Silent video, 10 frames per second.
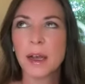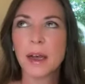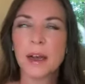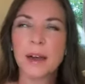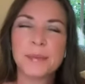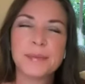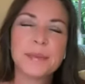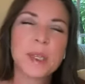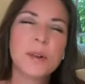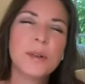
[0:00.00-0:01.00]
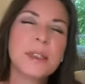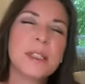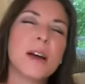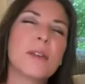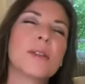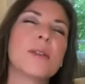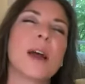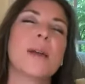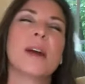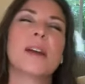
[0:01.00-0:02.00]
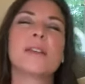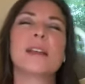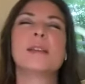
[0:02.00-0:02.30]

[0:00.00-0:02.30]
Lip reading: Who's the other crime writer that